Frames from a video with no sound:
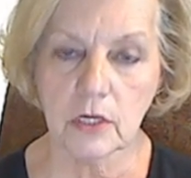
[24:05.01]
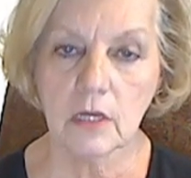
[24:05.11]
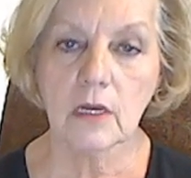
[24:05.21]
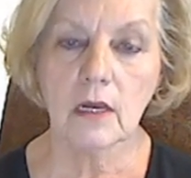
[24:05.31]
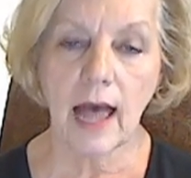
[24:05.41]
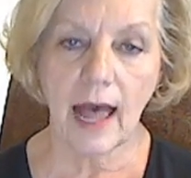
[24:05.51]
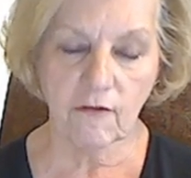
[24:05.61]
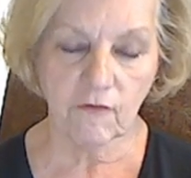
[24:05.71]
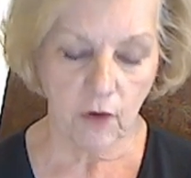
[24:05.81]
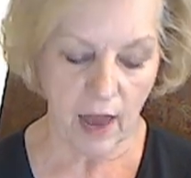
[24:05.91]
or some
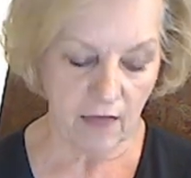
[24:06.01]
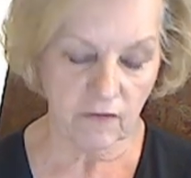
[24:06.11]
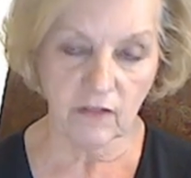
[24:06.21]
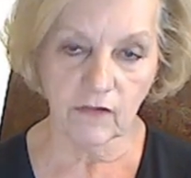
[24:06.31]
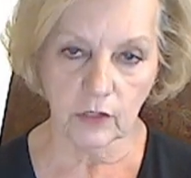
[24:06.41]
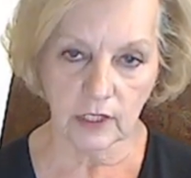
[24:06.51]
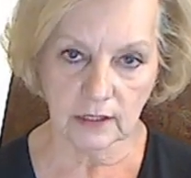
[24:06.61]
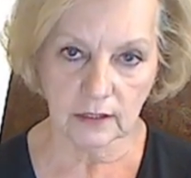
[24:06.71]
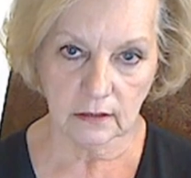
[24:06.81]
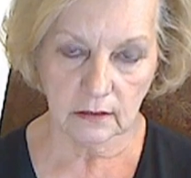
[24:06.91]
dextrose, that sort of
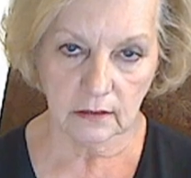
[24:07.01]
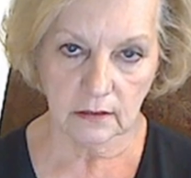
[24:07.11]
thing.